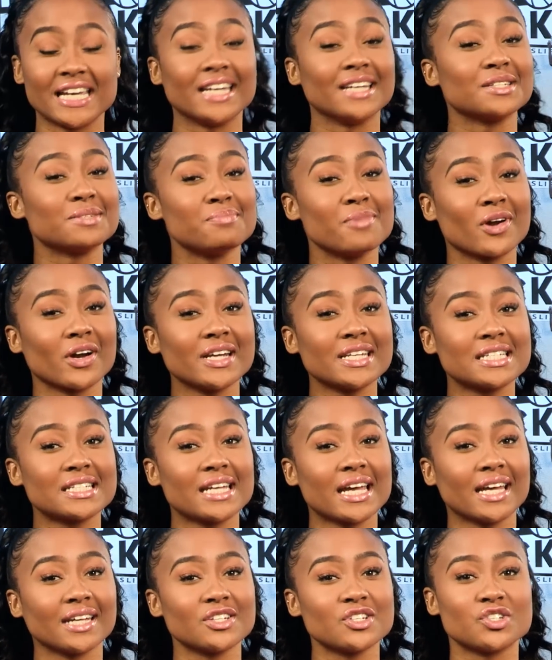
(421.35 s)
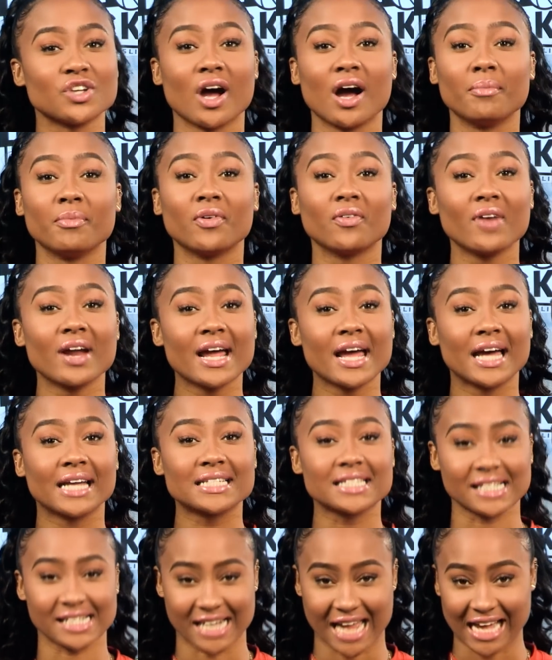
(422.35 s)
Is Murray State's Ja
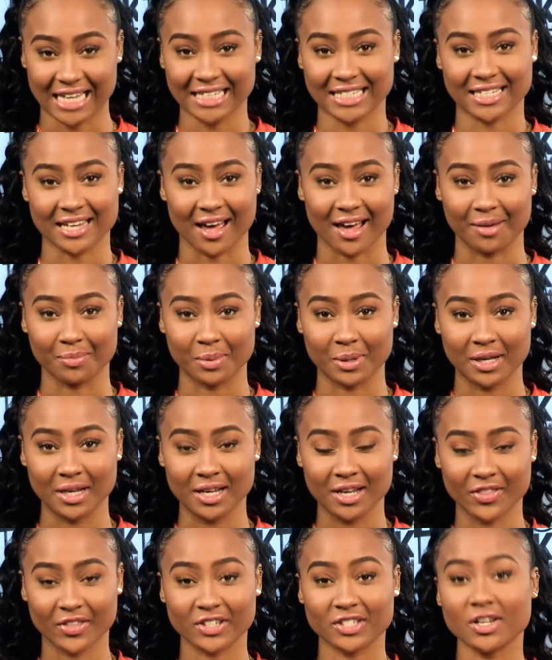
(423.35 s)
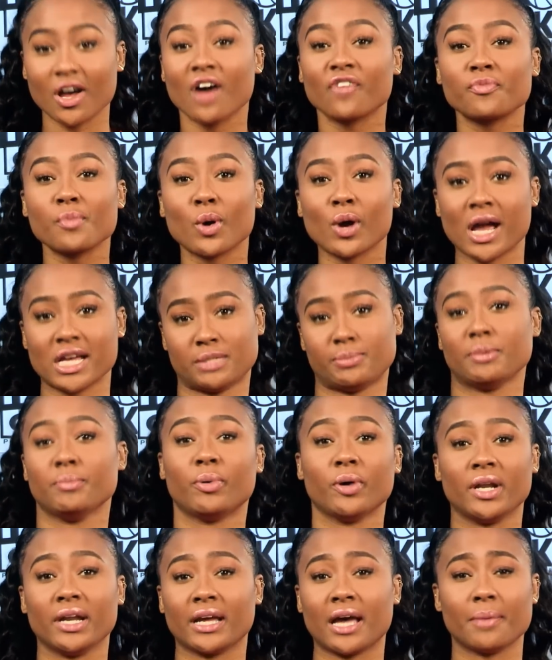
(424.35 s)
Morant next up? The sophomore has been
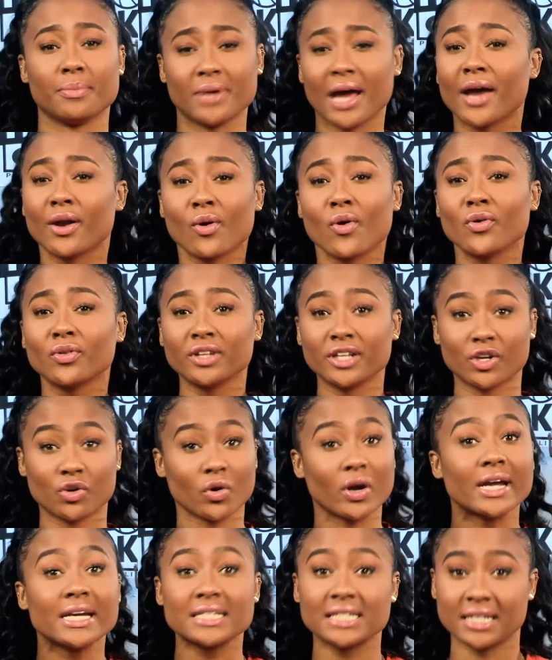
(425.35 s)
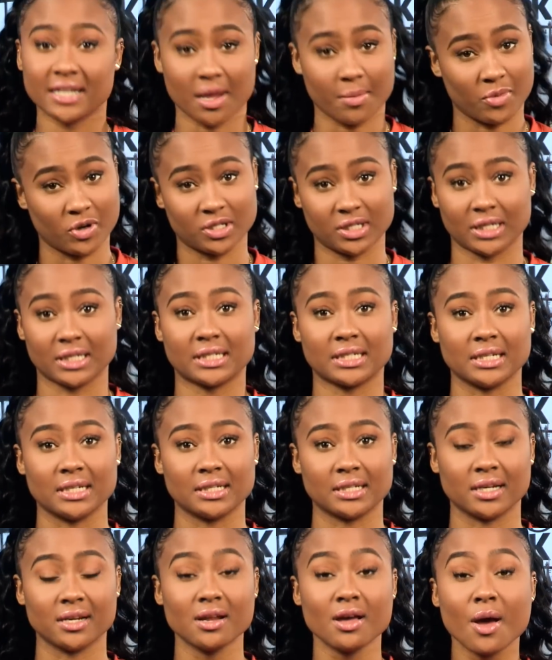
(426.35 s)
putting up not only crazy numbers this
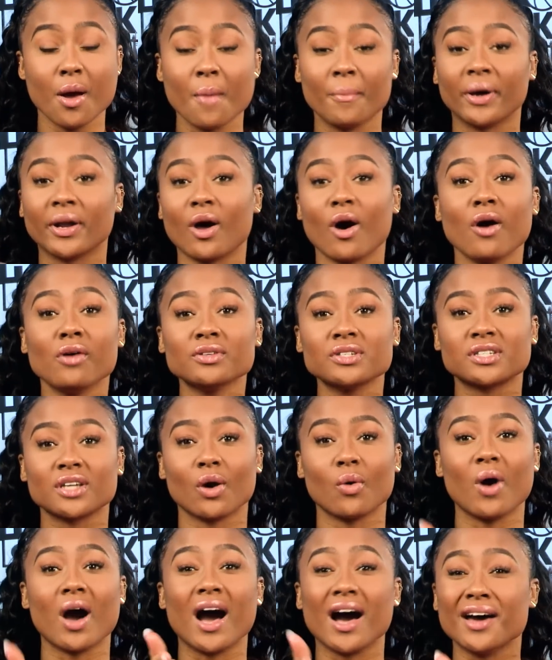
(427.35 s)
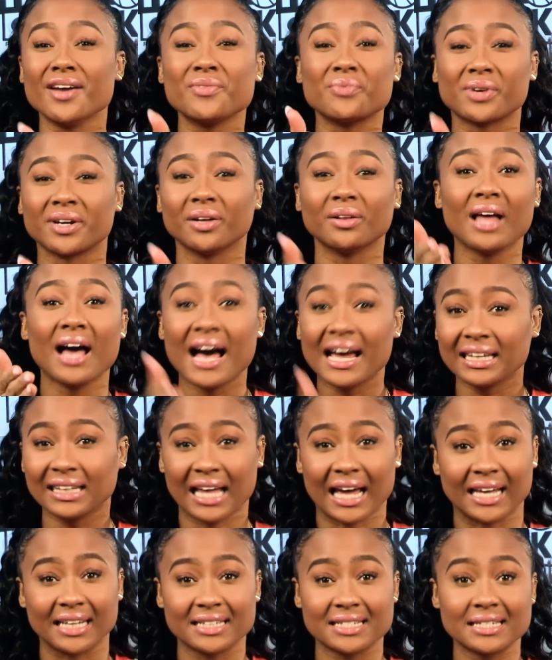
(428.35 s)
season, but also unreal
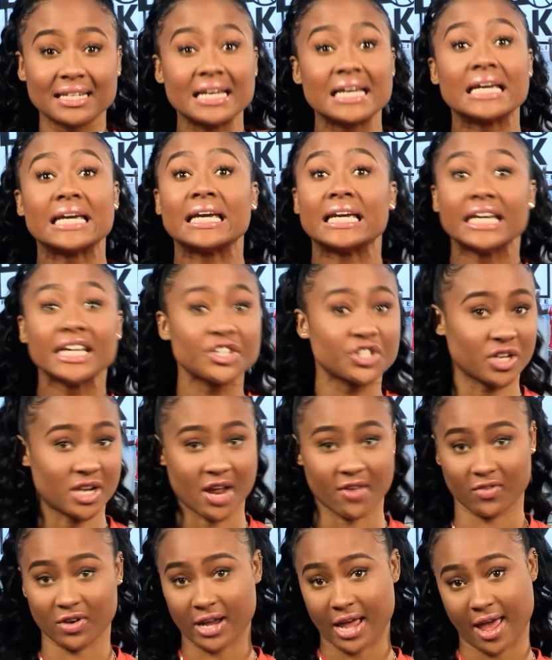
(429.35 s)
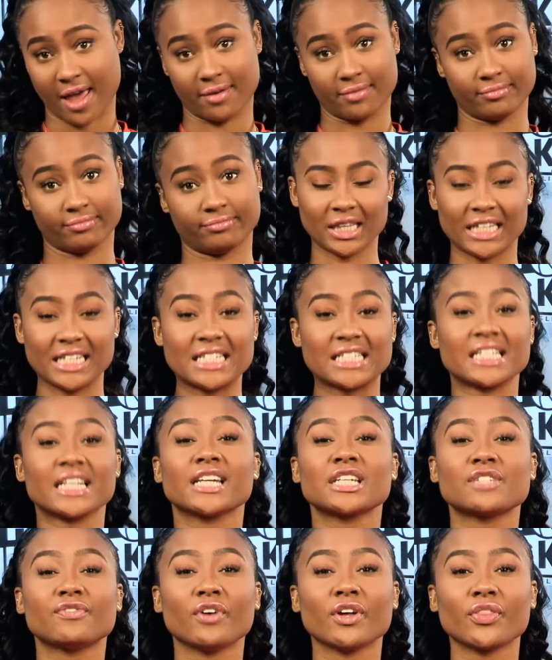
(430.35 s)
highlights each and every game. The
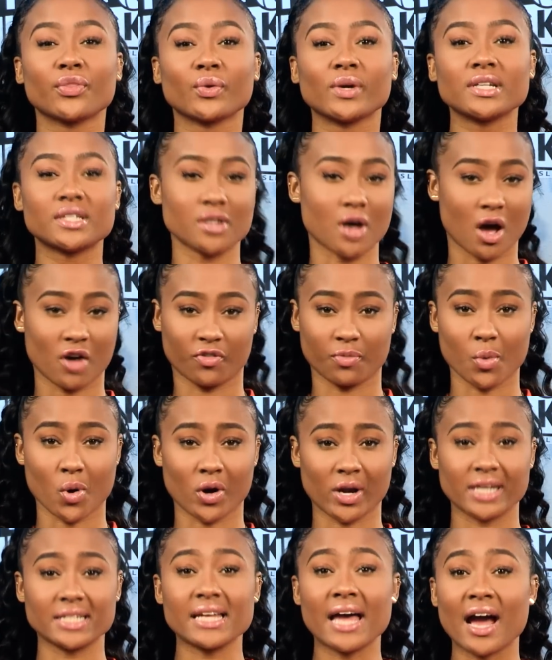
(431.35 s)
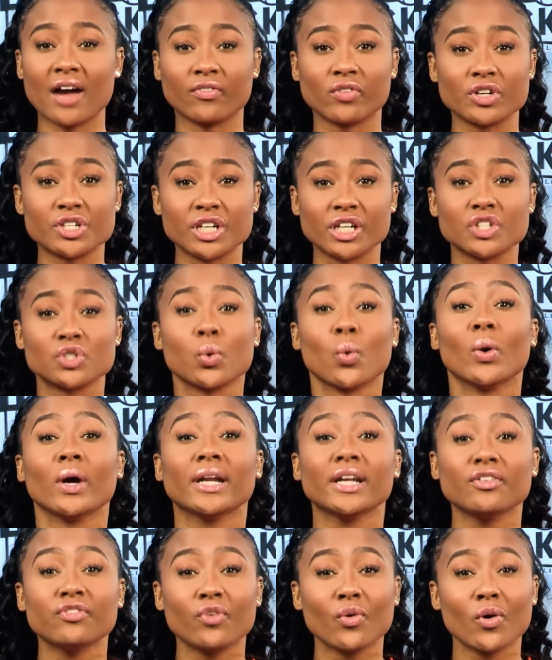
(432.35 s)
6'3" sophomore is averaging
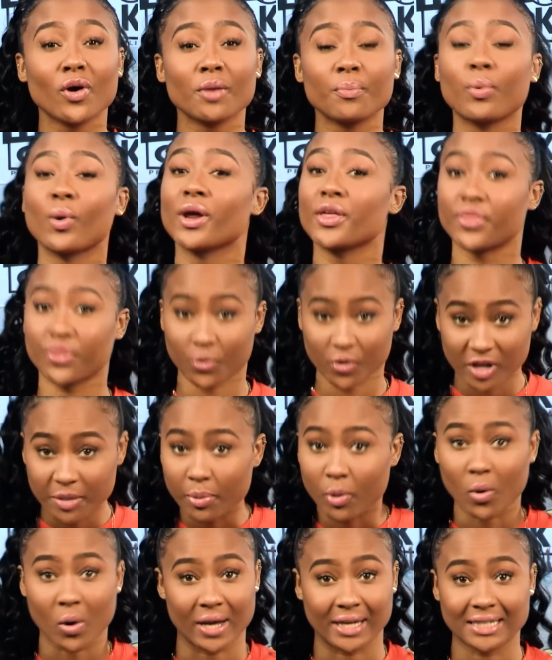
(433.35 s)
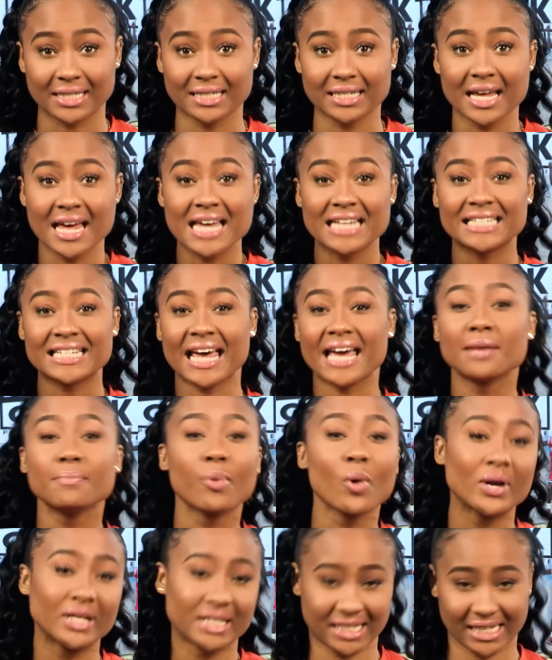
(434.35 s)
24.3 points,
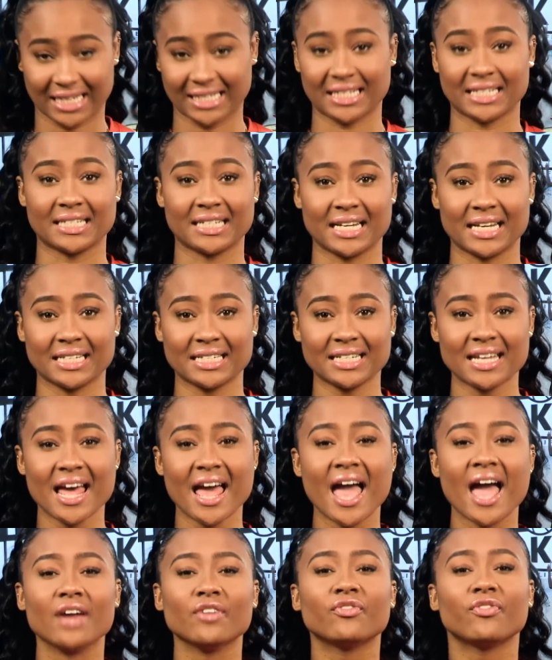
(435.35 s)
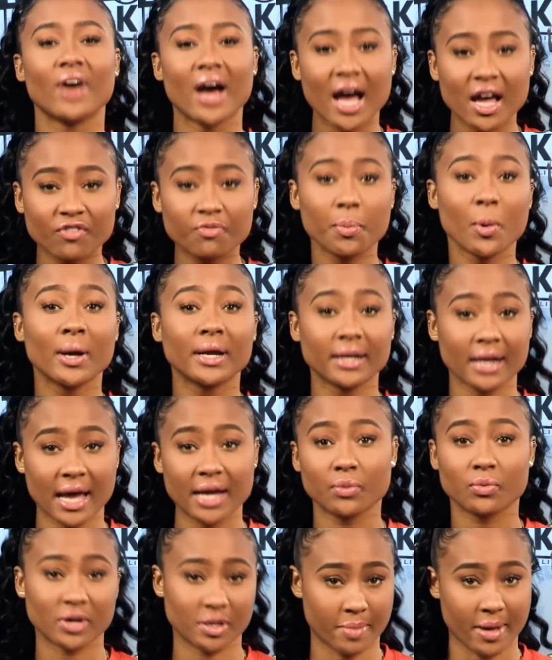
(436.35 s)
10.6 assists, and
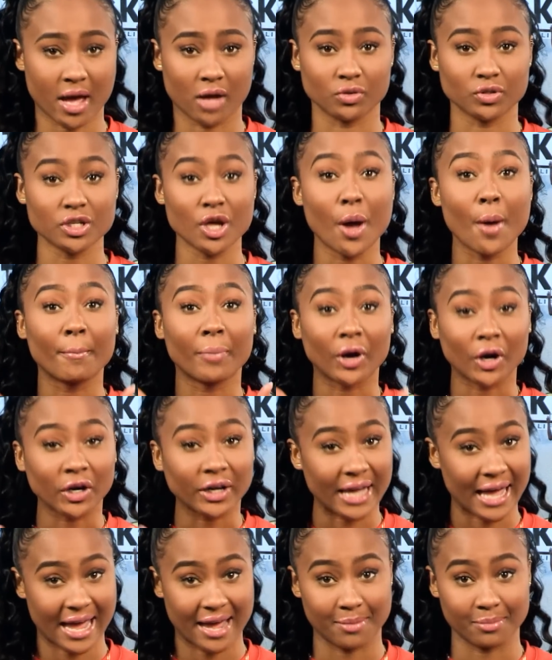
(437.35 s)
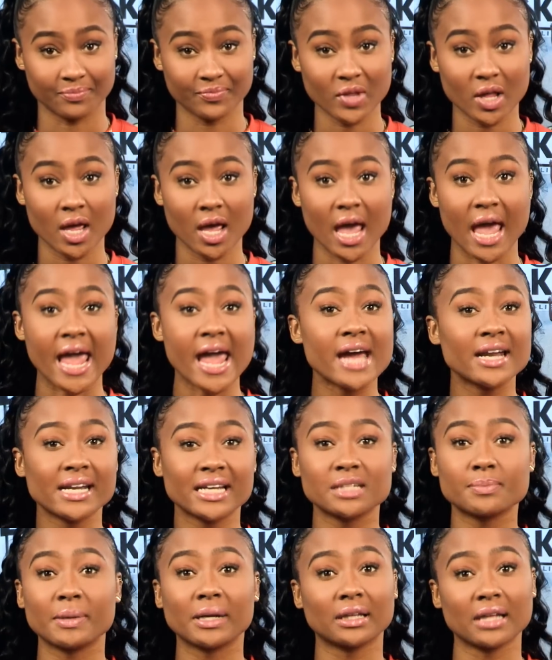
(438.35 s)
5.9 rebounds per game, and
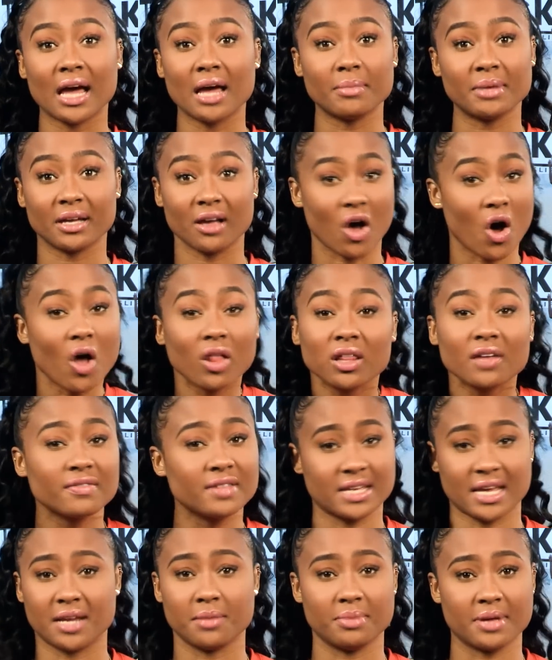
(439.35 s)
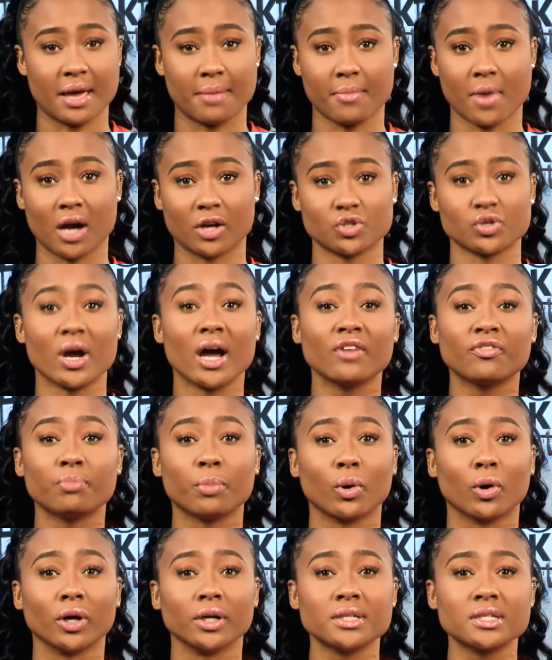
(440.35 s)
has been climbing all of the NBA mock draft
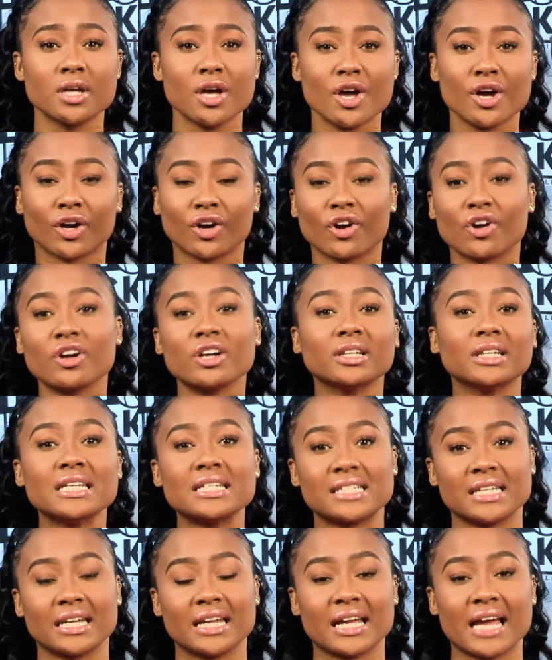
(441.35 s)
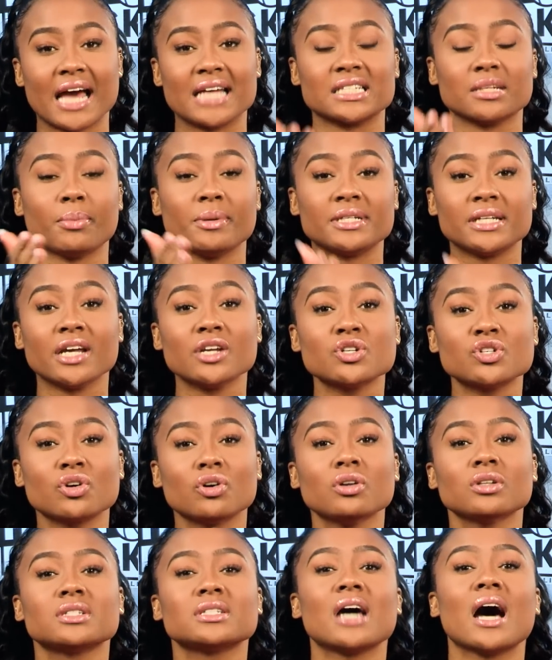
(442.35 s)
boards, currently sitting as a
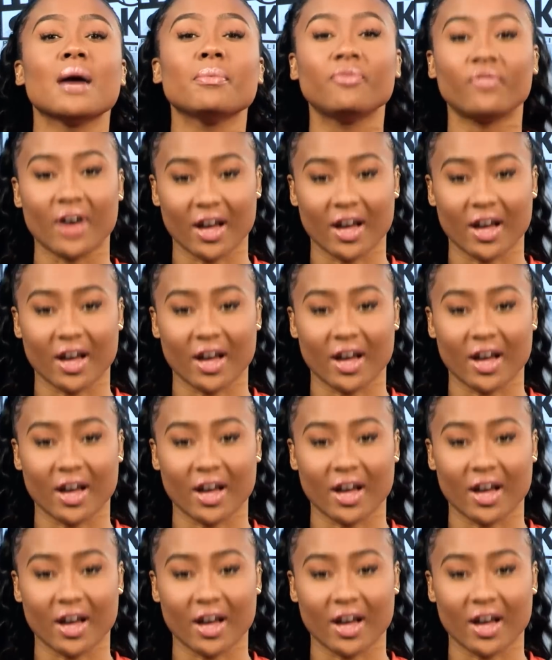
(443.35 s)
potential top